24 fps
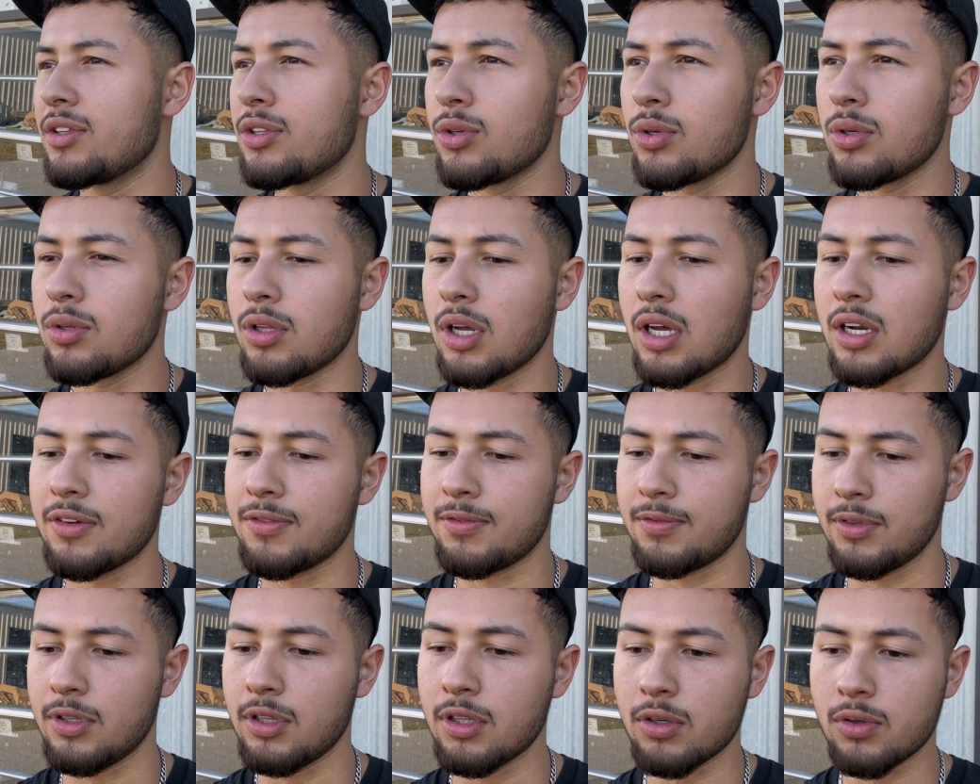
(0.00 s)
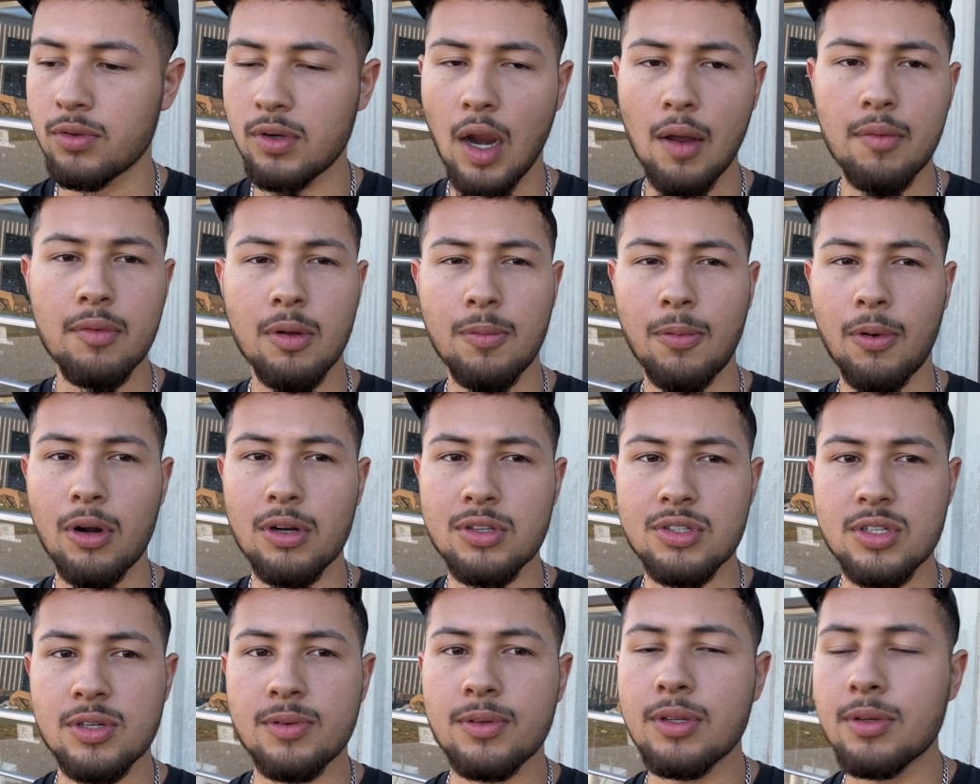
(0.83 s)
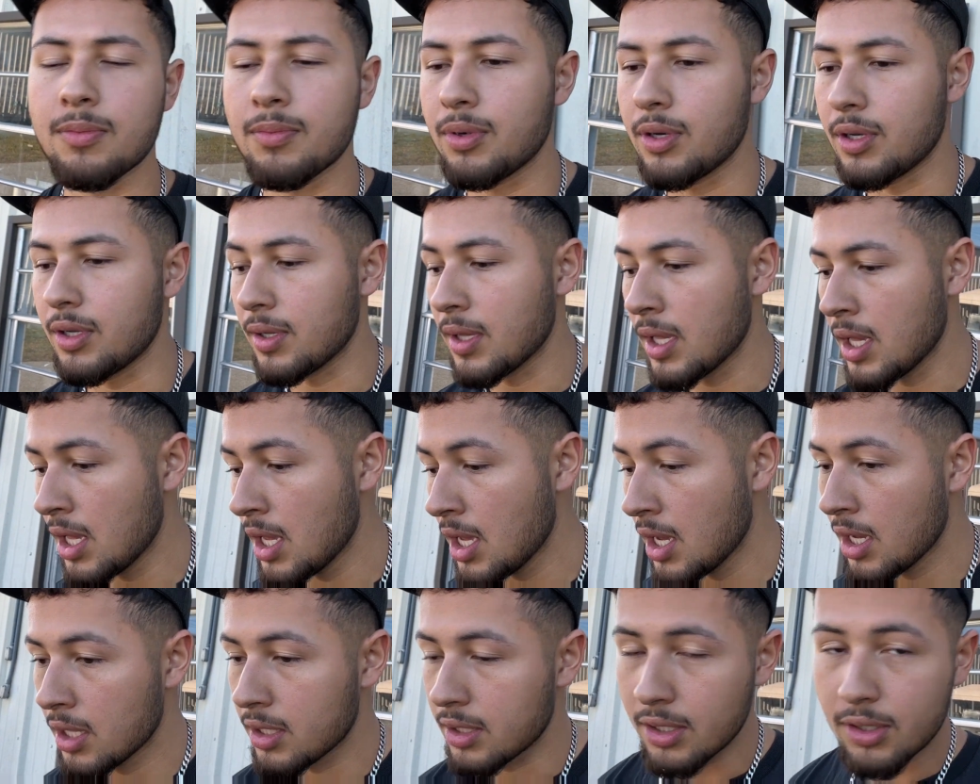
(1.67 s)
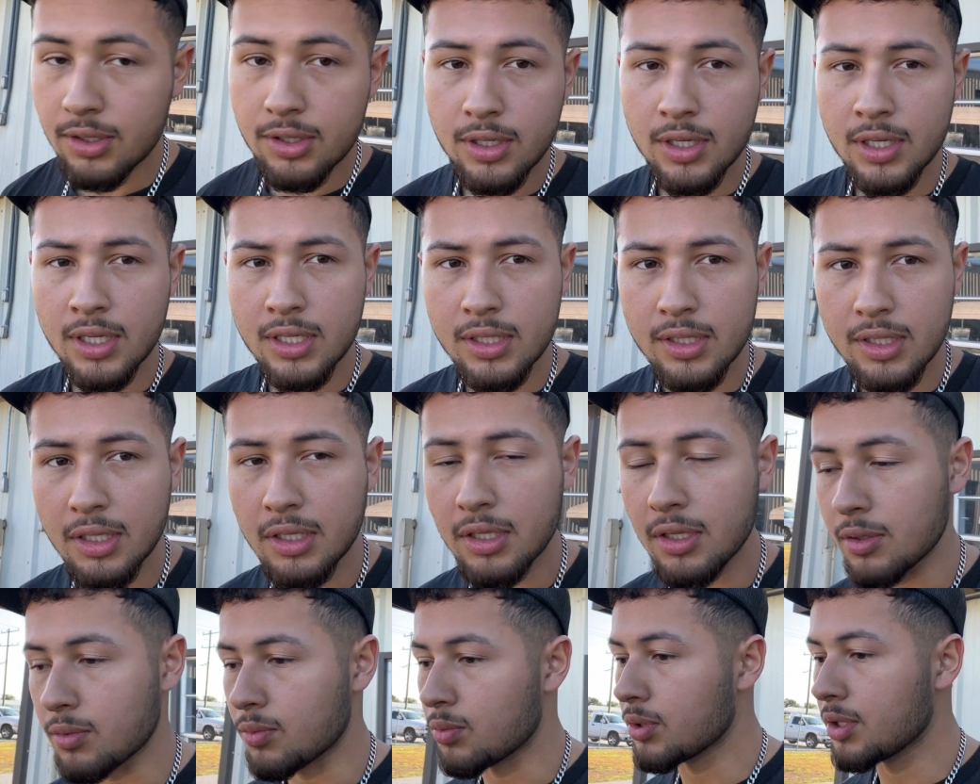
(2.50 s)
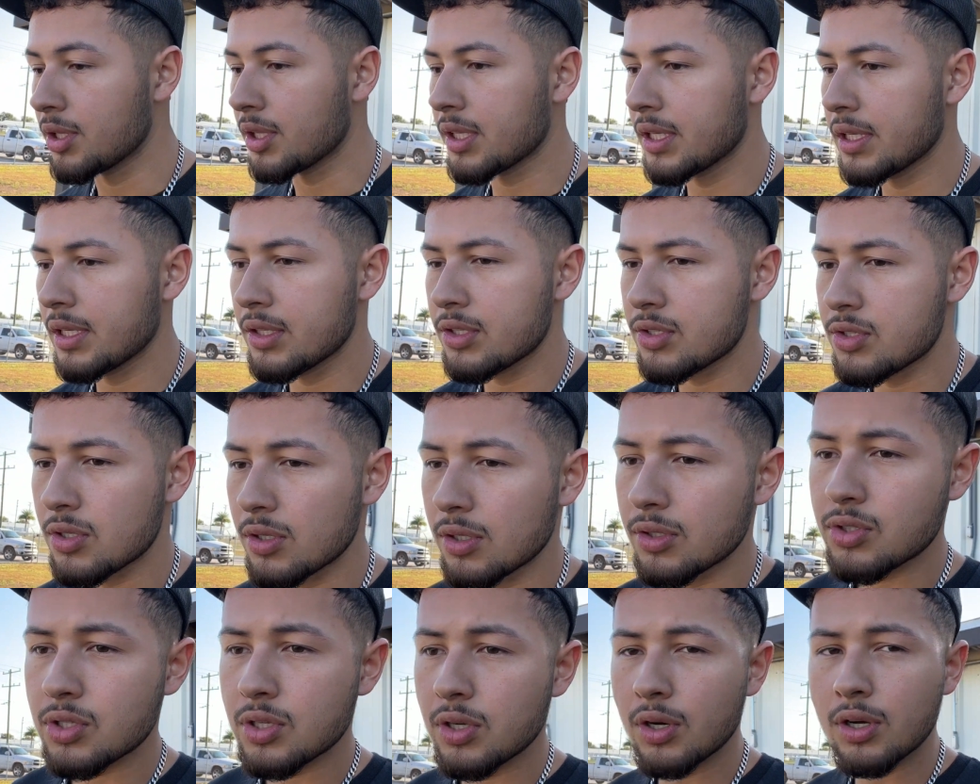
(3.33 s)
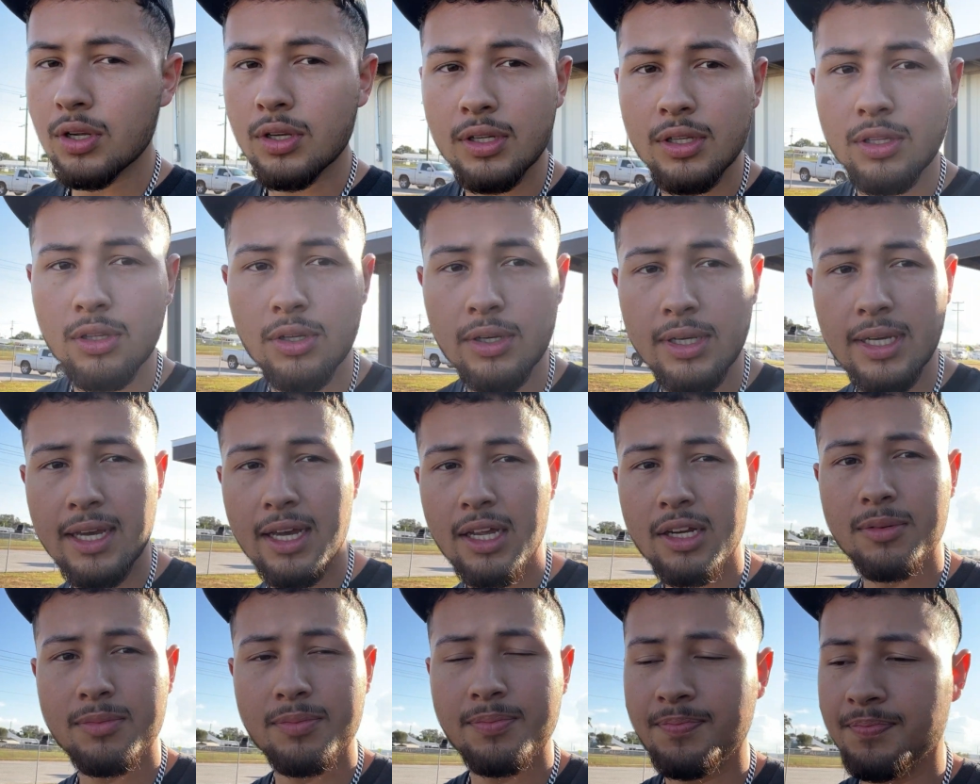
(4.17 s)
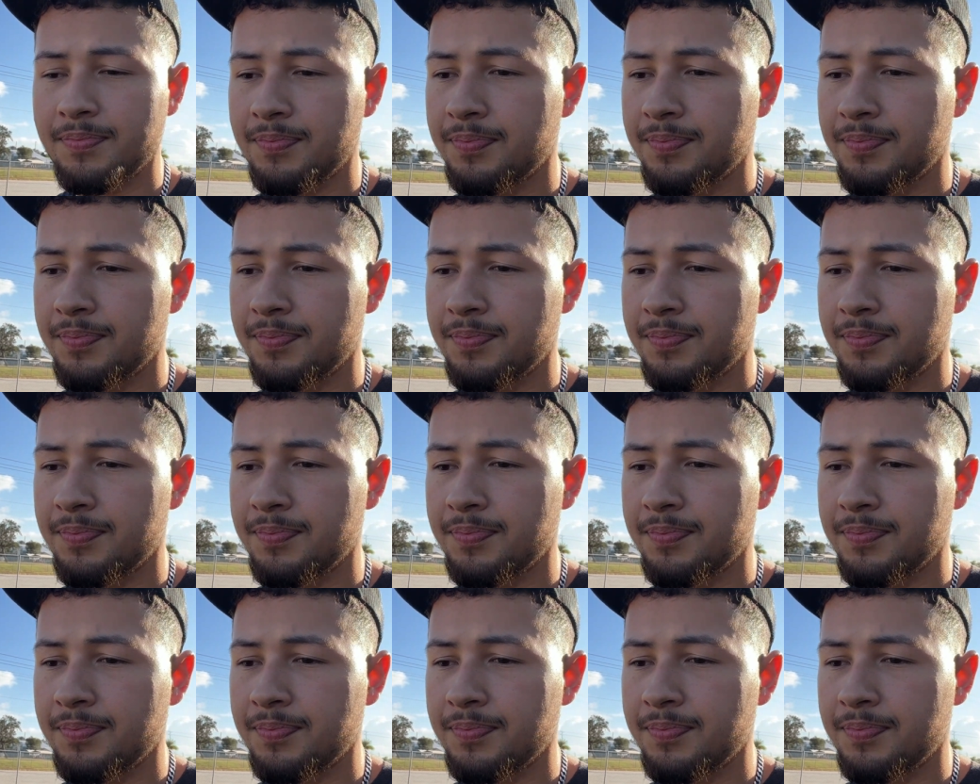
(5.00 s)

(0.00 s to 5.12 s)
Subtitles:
do a lot of, you know, grabbing the parts and everything, but they're done. They look really good, so let's go ahead and look at them.